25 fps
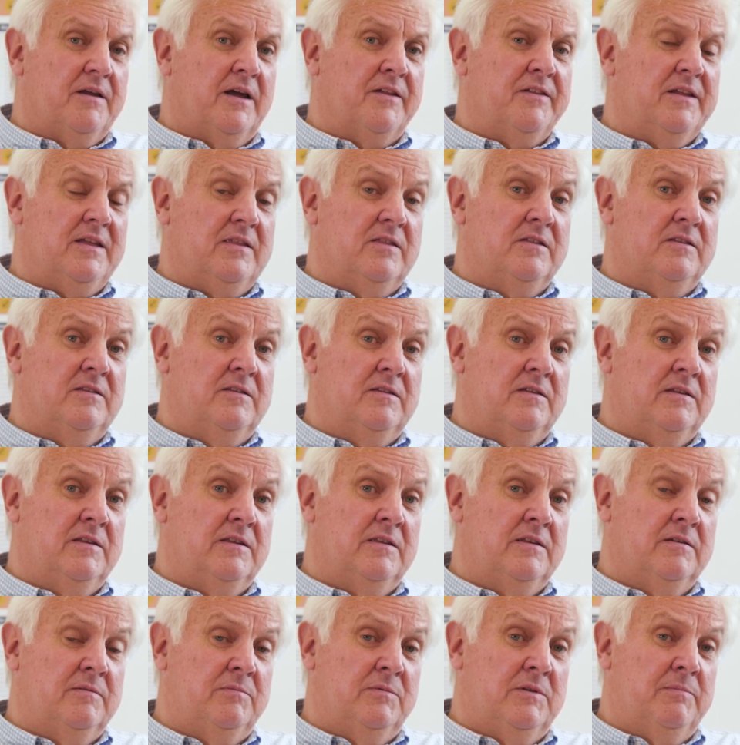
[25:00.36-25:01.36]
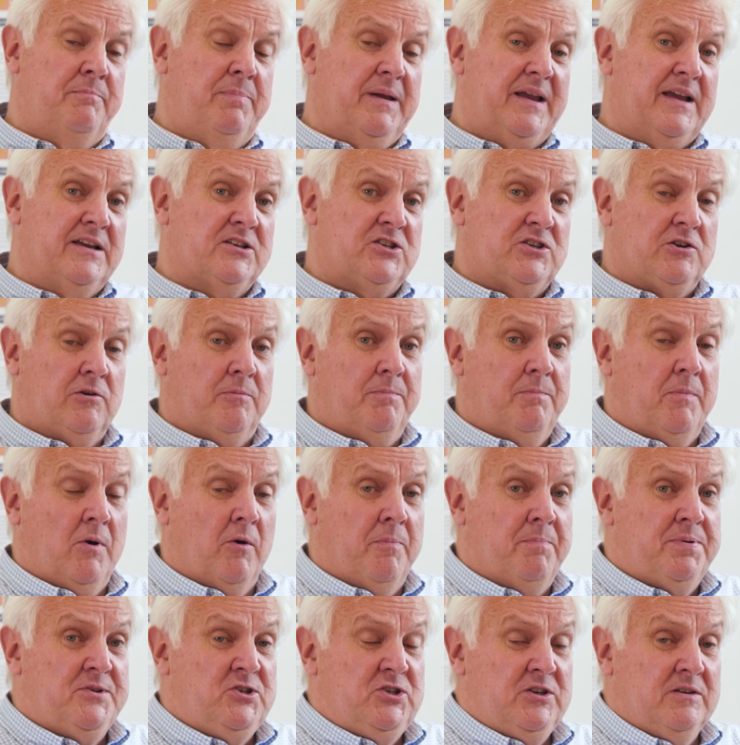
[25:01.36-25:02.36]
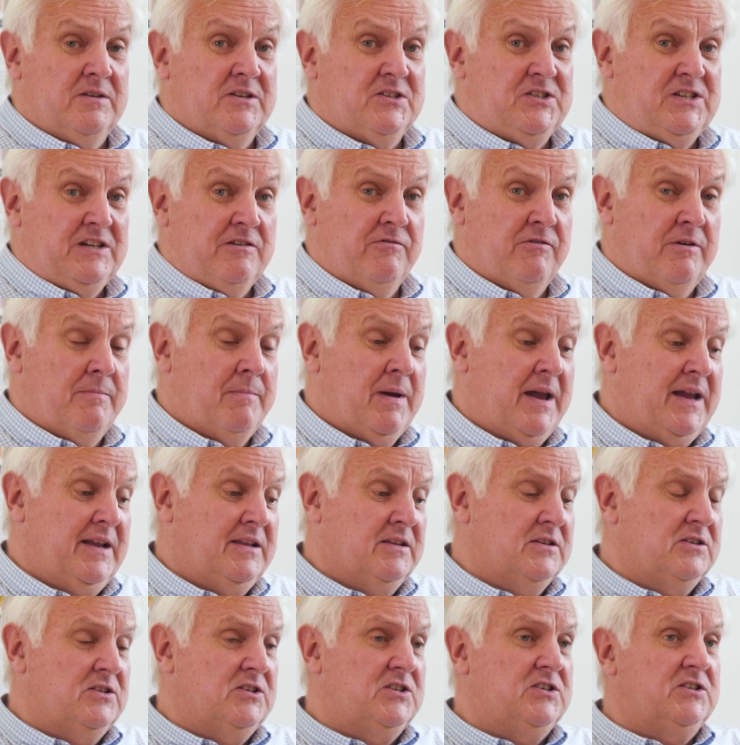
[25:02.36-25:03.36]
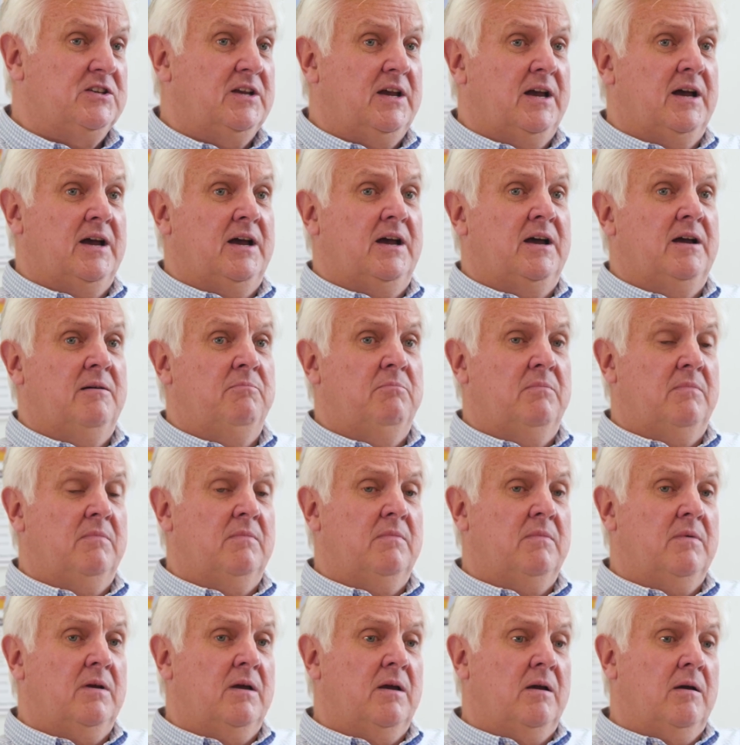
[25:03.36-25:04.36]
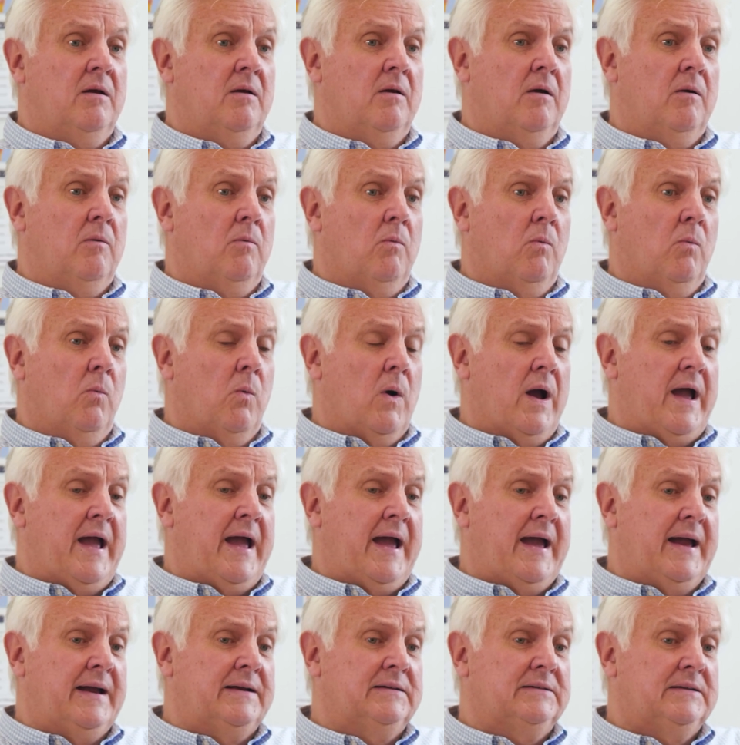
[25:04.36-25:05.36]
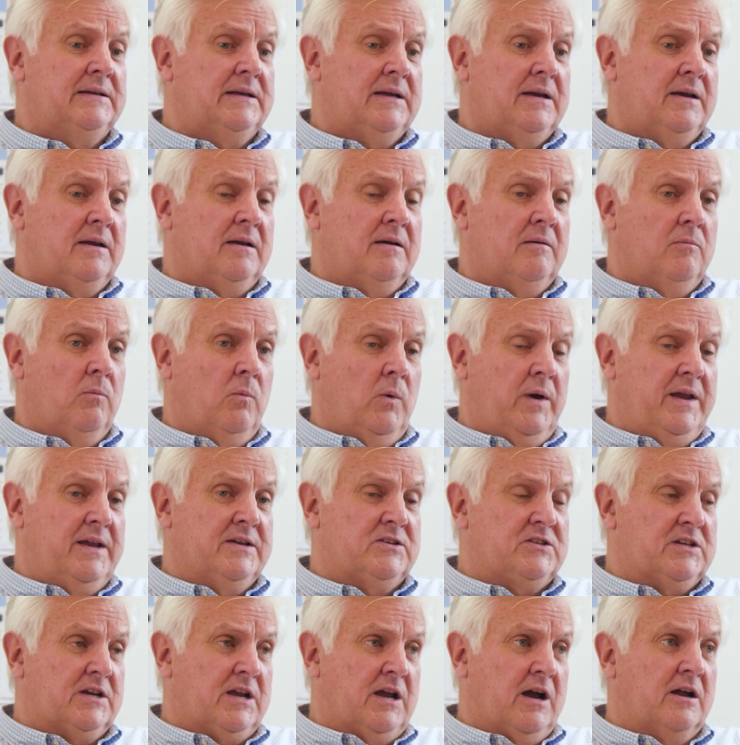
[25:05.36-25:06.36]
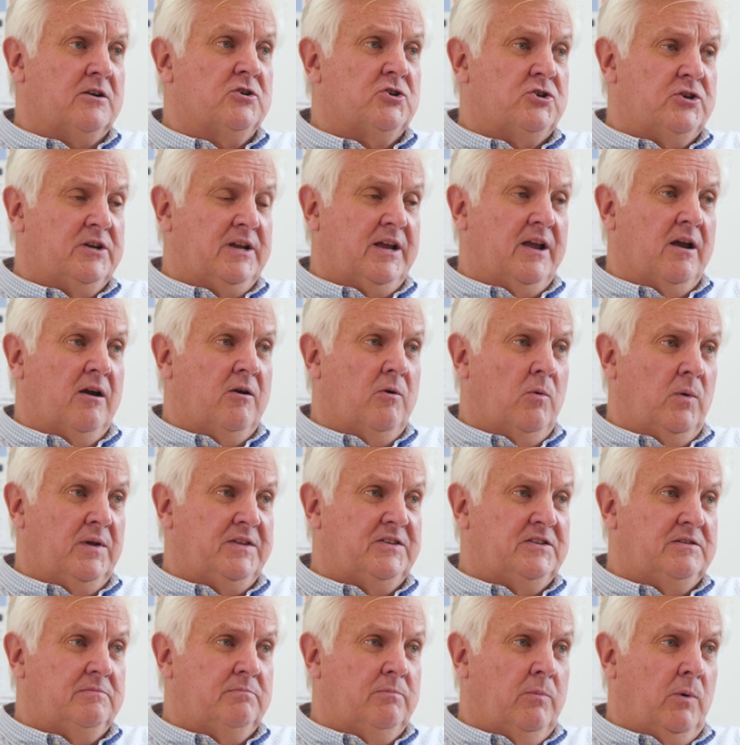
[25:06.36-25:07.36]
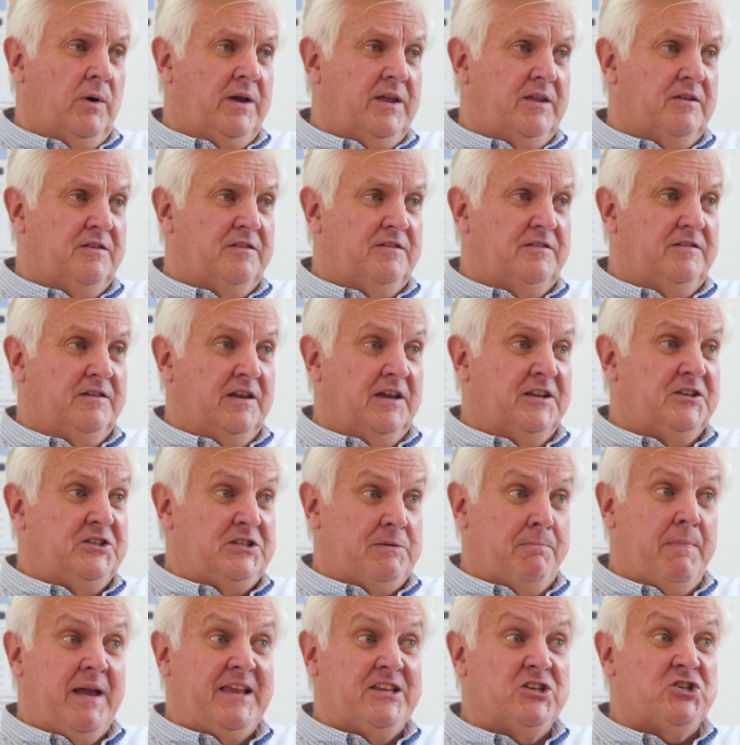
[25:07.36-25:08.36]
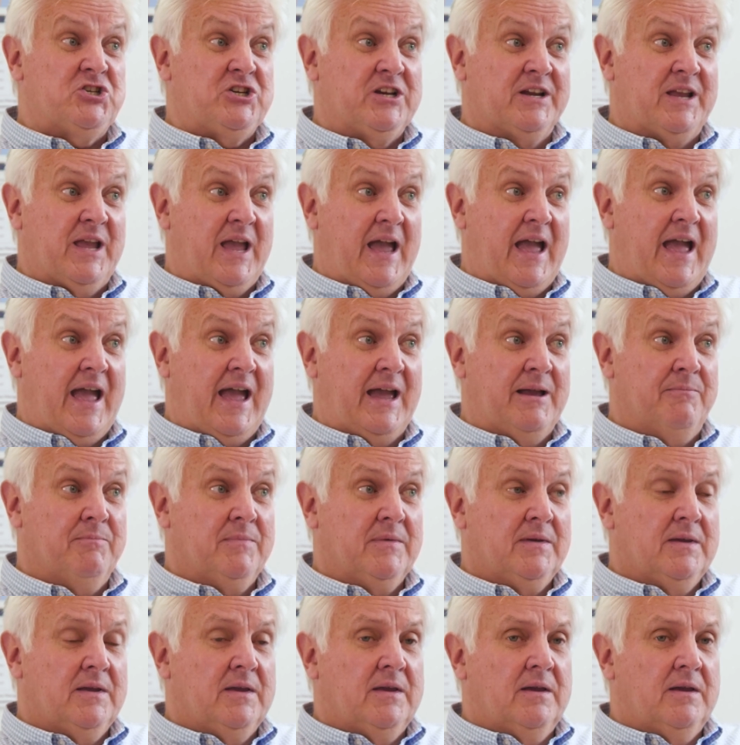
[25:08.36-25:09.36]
I think the biggest opportunity remains where we as a country go with dementia care,